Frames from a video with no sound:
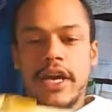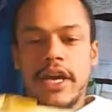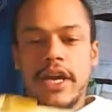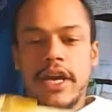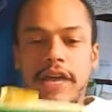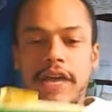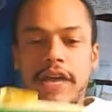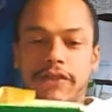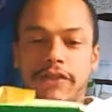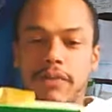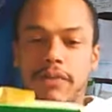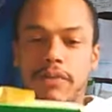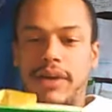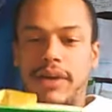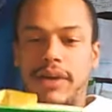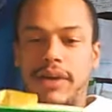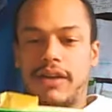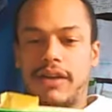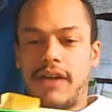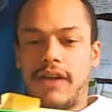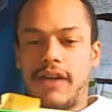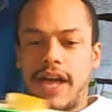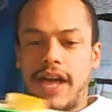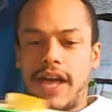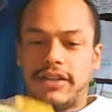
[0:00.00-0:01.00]
If two
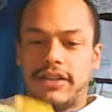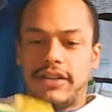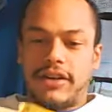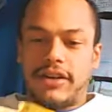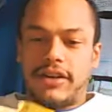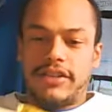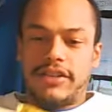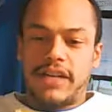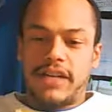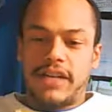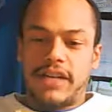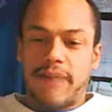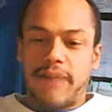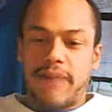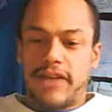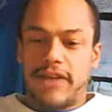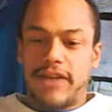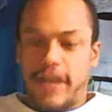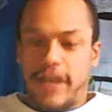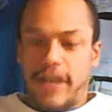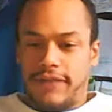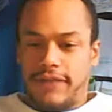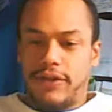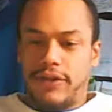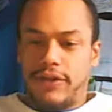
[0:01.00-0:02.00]
parallel lines are intersected by a
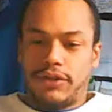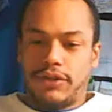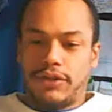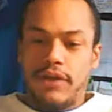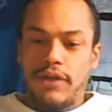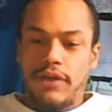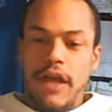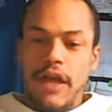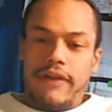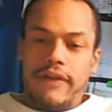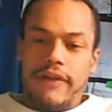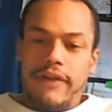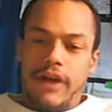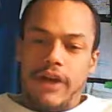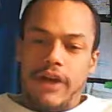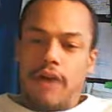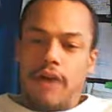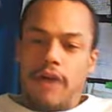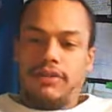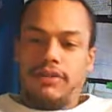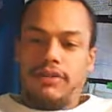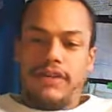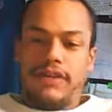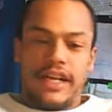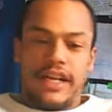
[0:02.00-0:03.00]
transversal, then
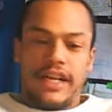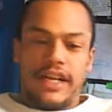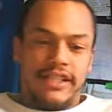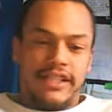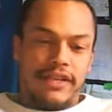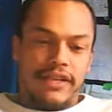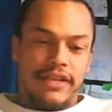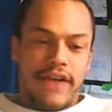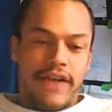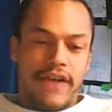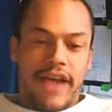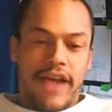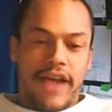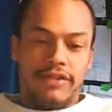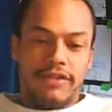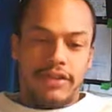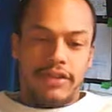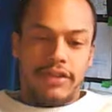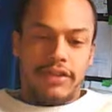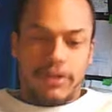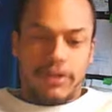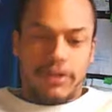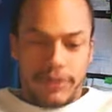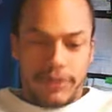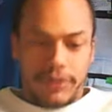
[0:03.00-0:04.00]
alternate exterior angles are
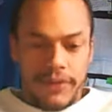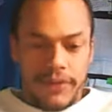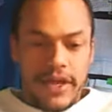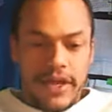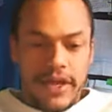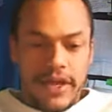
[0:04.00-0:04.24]
congruent.